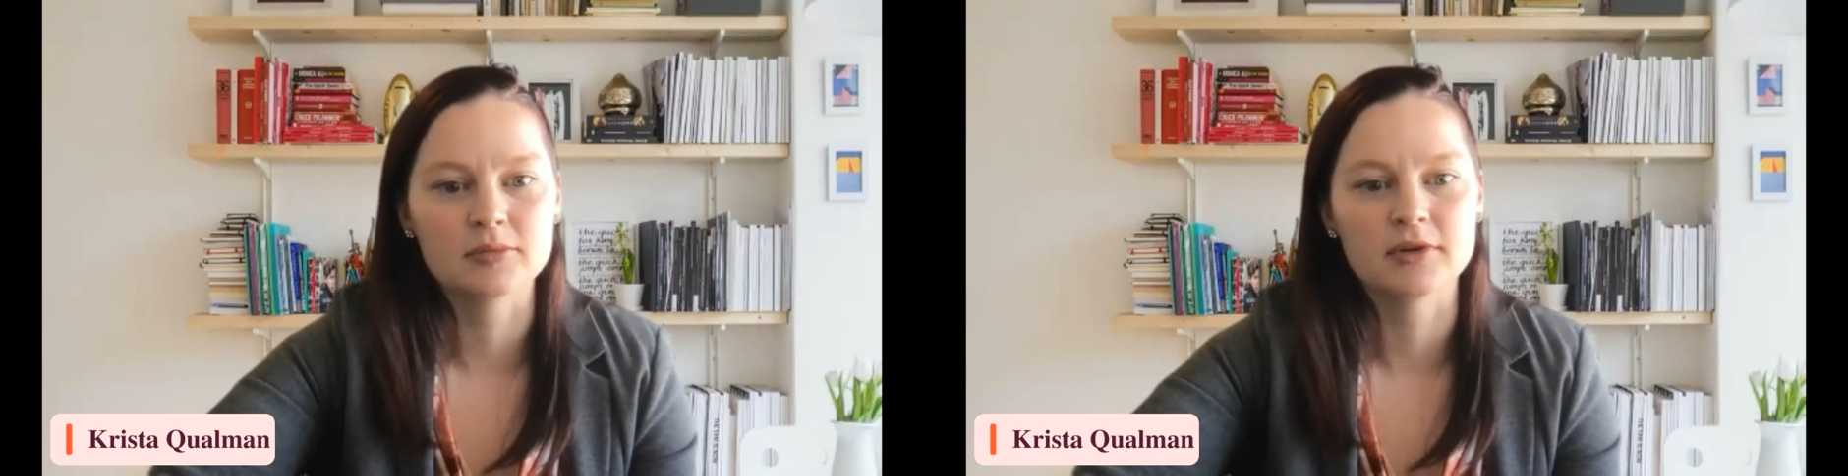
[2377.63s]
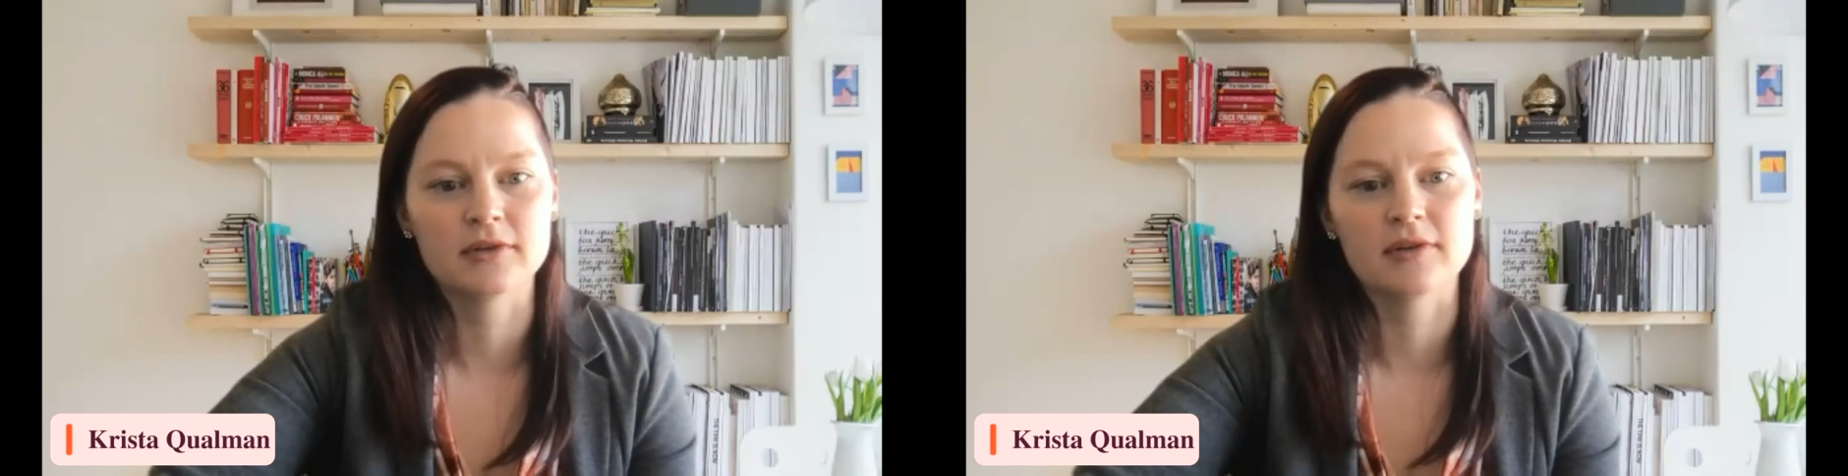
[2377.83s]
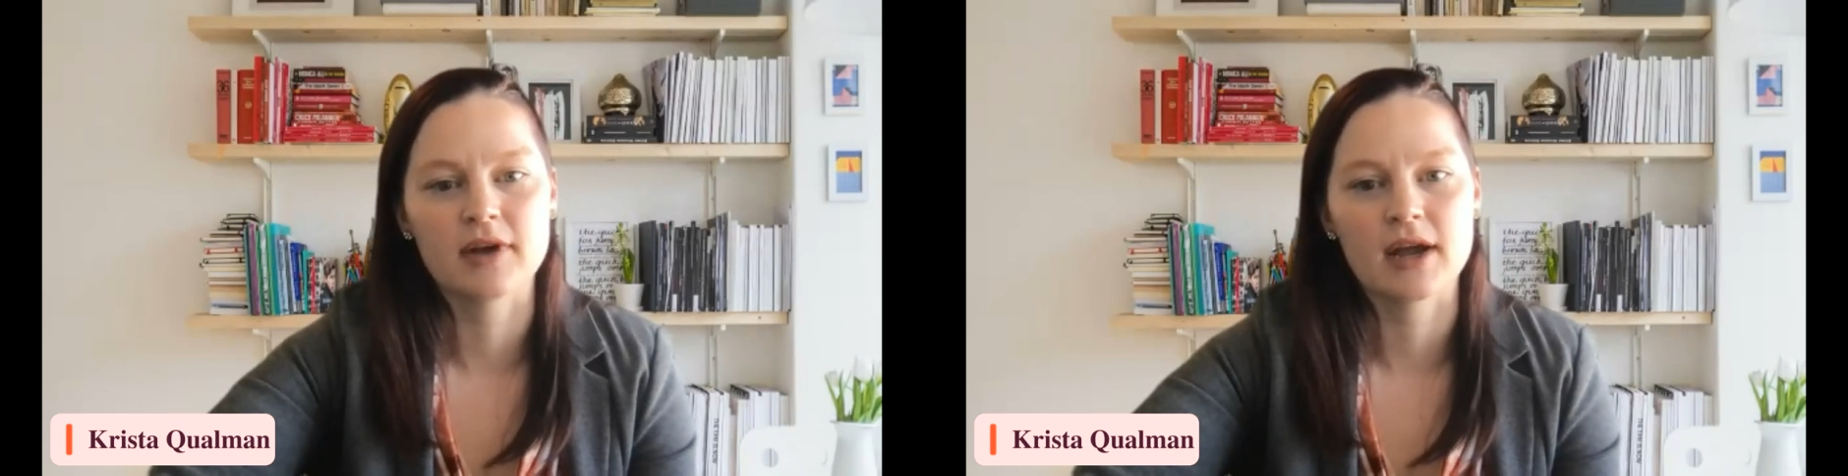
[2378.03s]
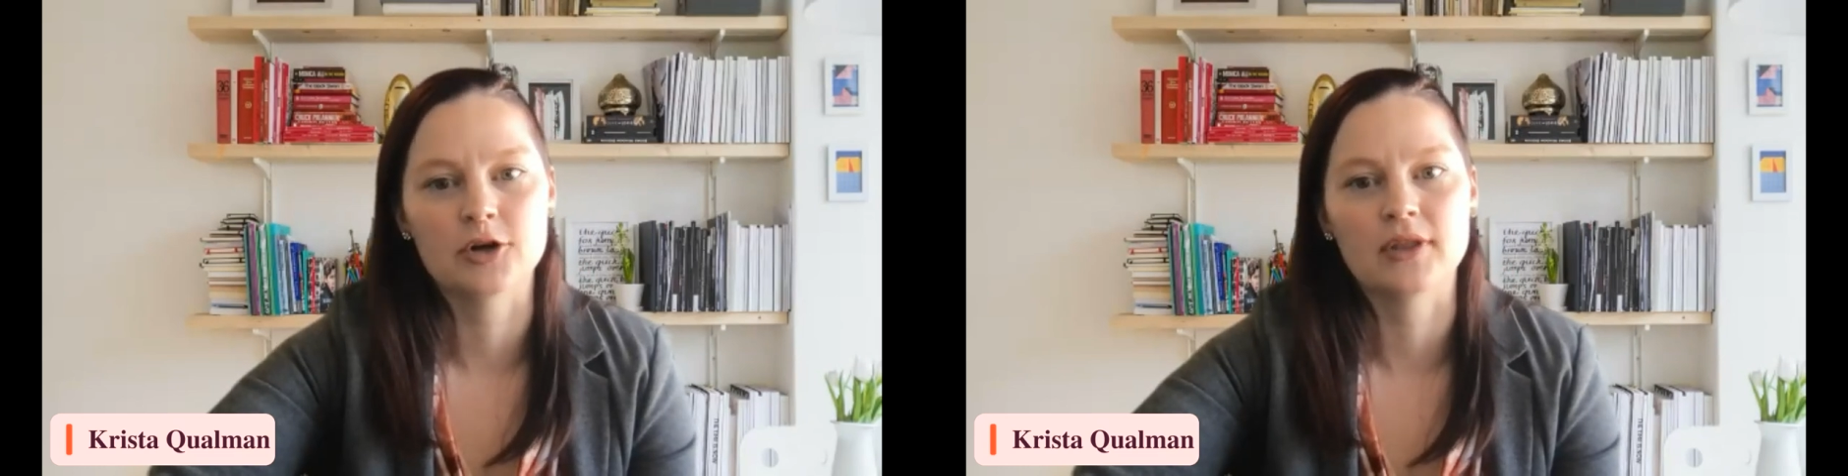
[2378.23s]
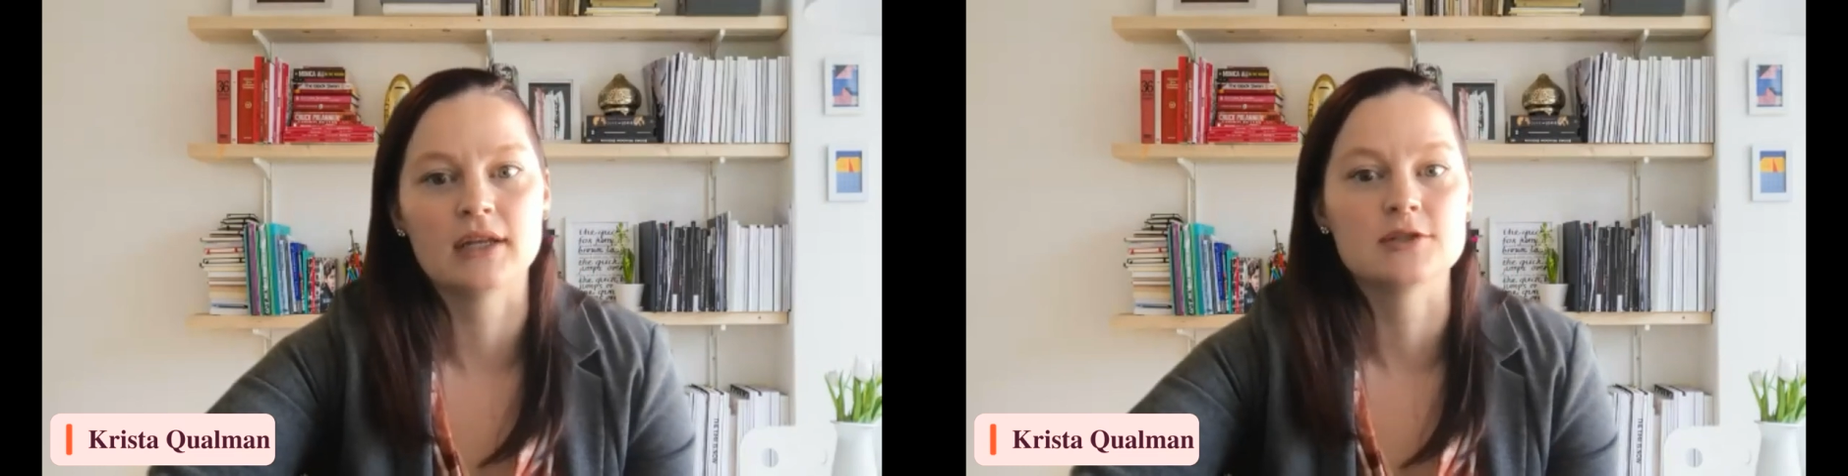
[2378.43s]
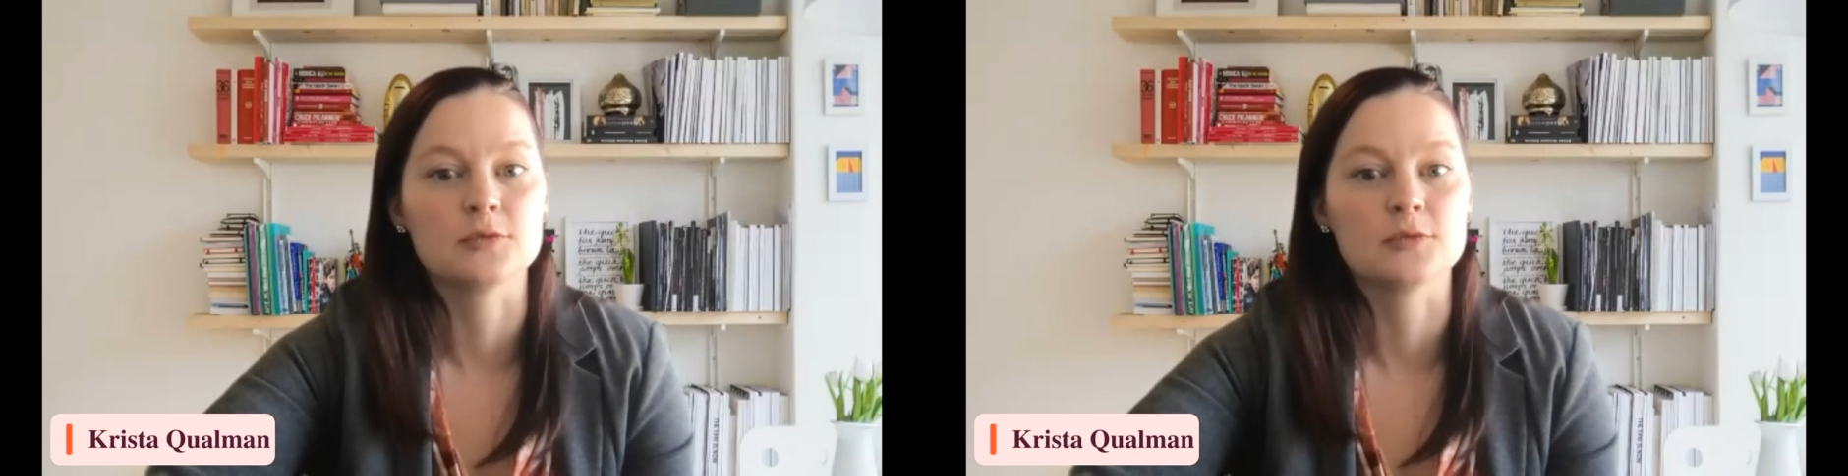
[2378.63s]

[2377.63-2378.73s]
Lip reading: provider that is